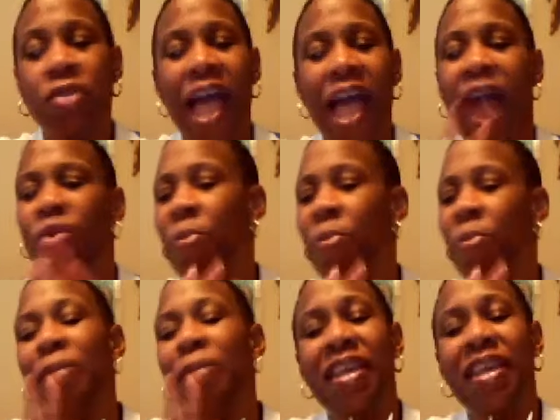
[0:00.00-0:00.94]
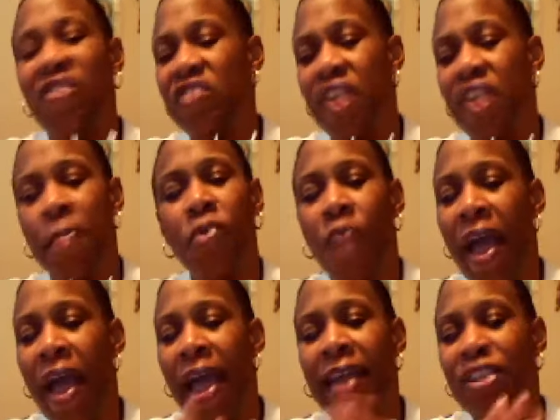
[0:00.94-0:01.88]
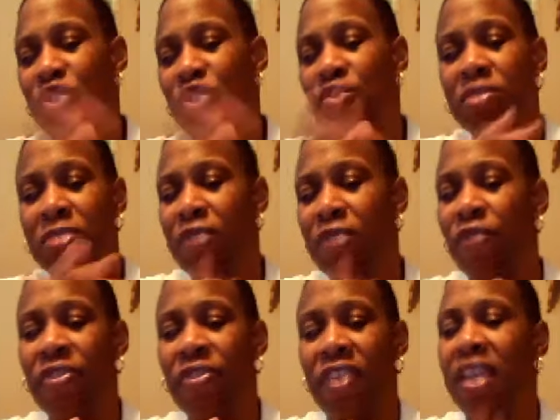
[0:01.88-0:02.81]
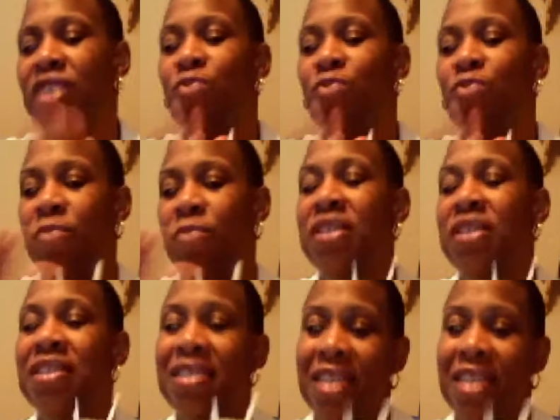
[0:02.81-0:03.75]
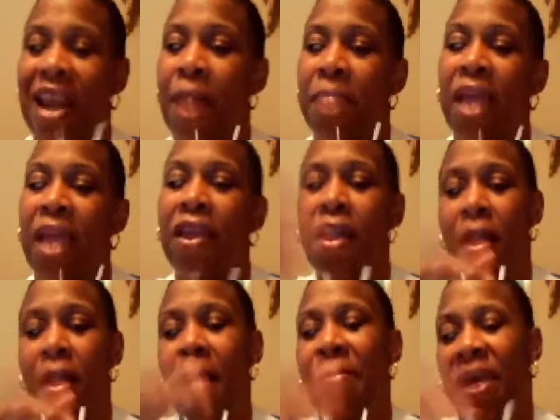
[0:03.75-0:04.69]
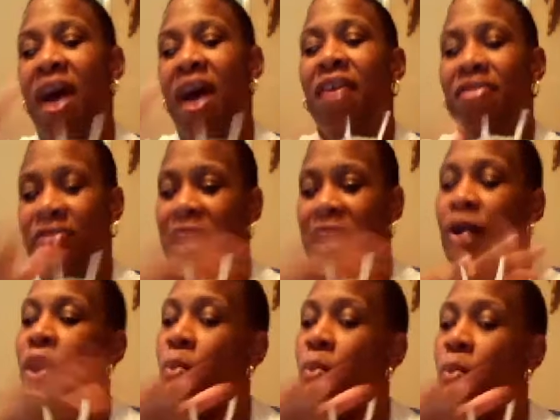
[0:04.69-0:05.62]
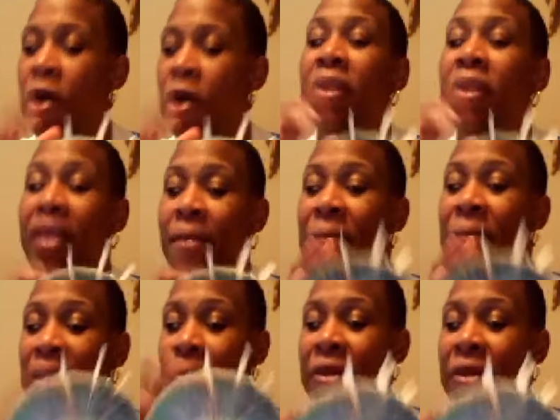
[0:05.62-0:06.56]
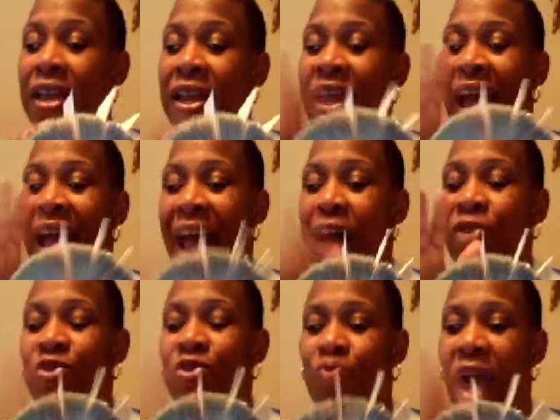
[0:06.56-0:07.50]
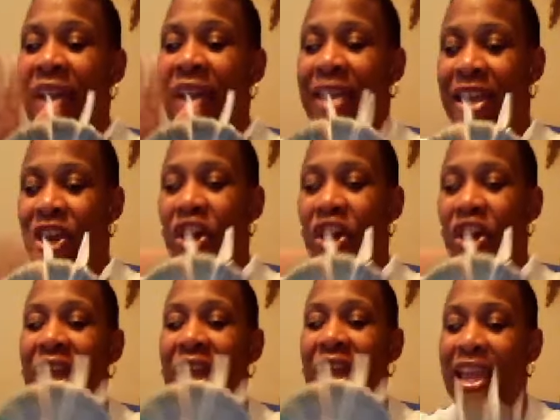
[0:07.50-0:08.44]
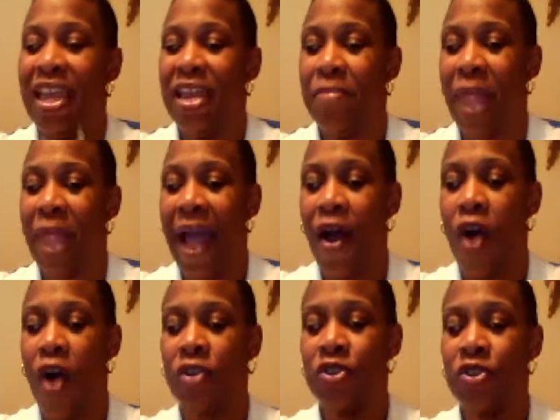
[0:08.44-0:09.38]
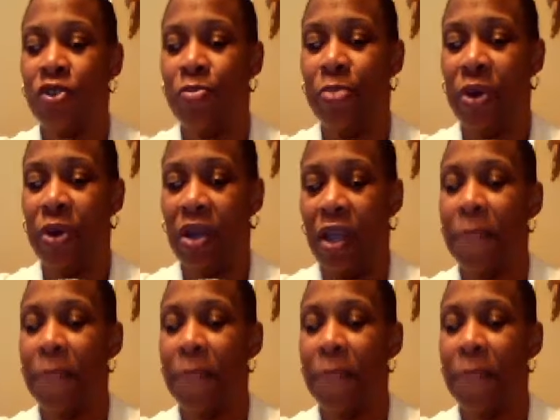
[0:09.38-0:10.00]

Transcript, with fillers: I will probably give some away and do some different things with the pieces that I make. But there will be plenty housed right here in my altered book.